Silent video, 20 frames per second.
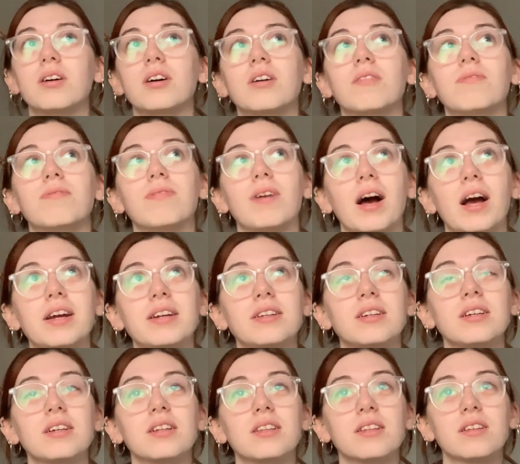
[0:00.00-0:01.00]

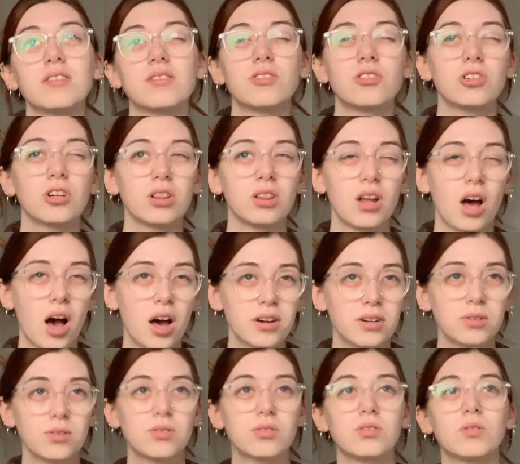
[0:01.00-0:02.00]
finding this
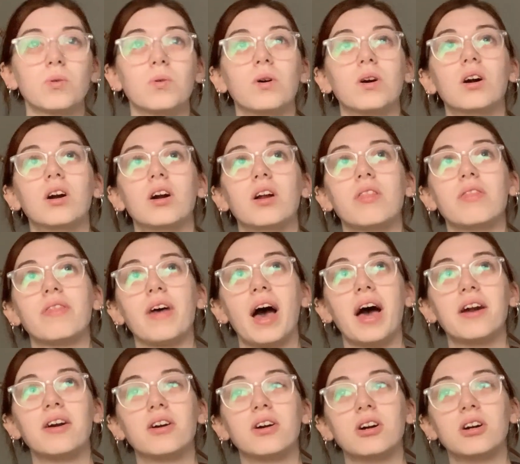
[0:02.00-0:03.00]
gelato store
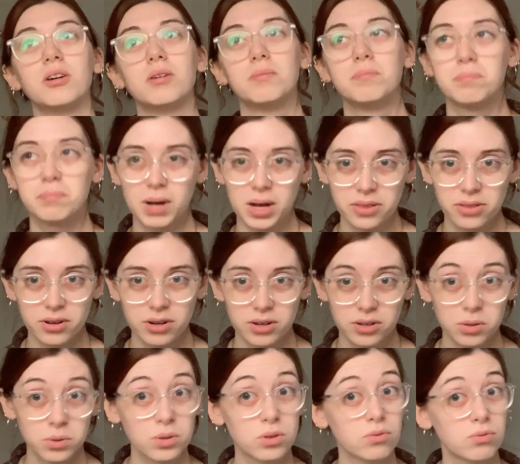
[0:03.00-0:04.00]
that her mother,
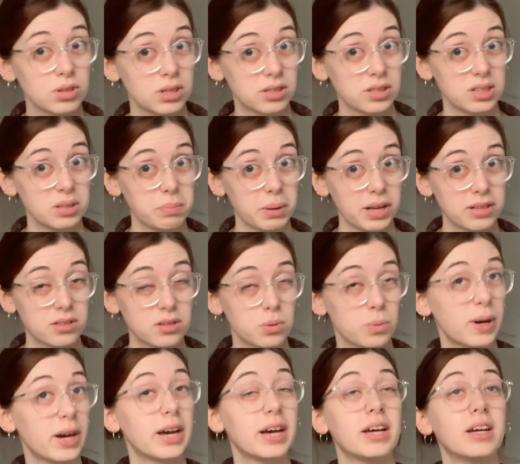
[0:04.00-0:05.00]
who has recently passed
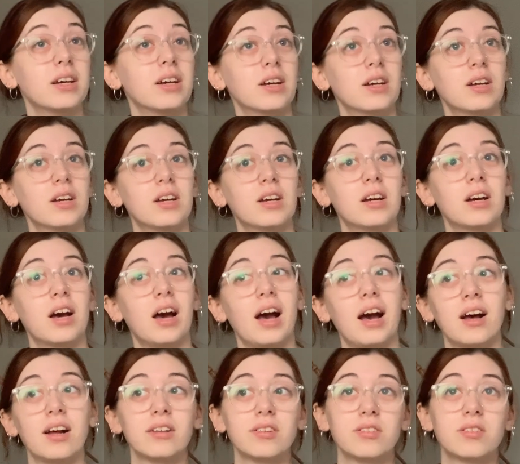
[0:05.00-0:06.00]
away,
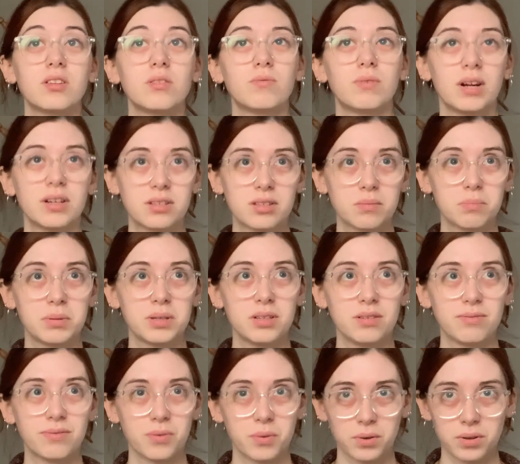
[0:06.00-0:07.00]
has the recipe
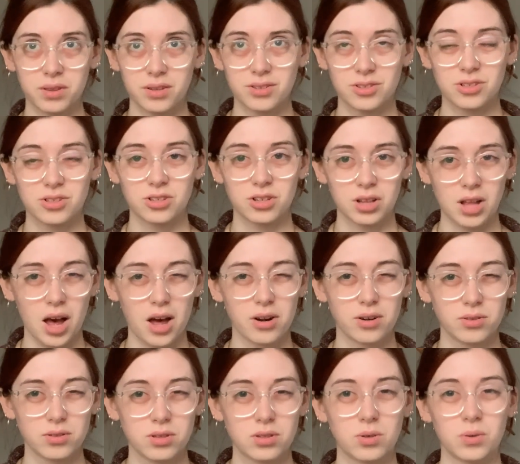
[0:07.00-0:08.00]
for this
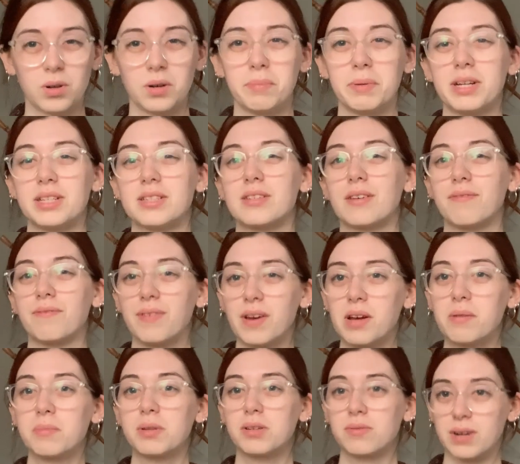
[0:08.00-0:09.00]
gelato store, but it's a
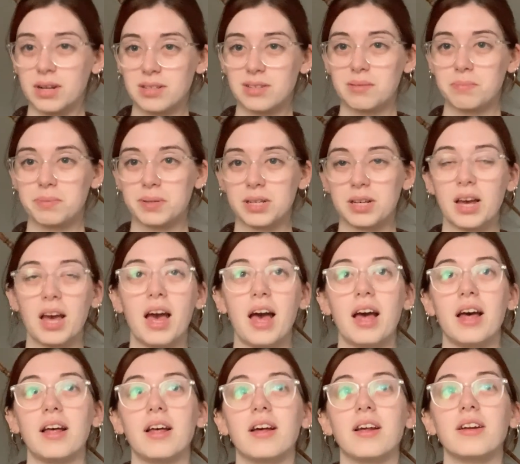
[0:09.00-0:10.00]
family recipe,
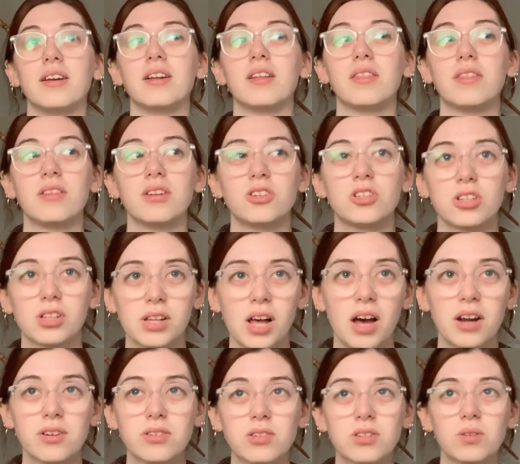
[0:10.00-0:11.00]
and the
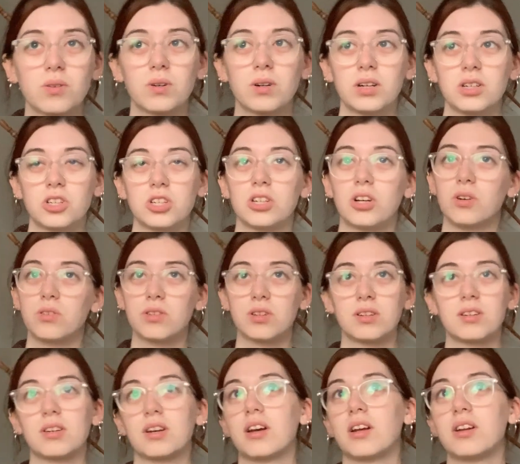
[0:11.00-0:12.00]
gelato store, she goes in
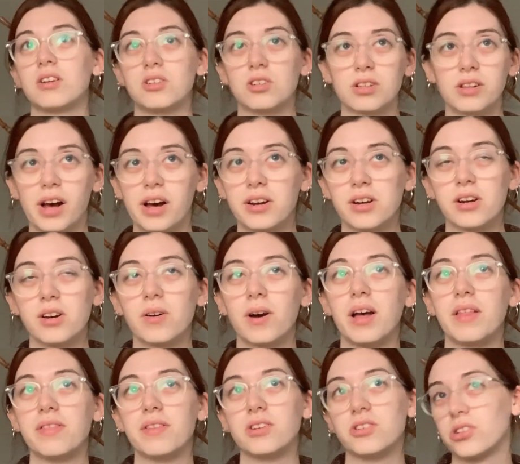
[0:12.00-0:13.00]
to get gelato,
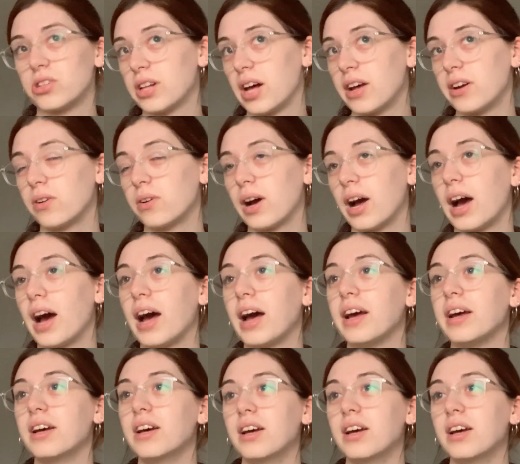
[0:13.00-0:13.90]
and the gelato guy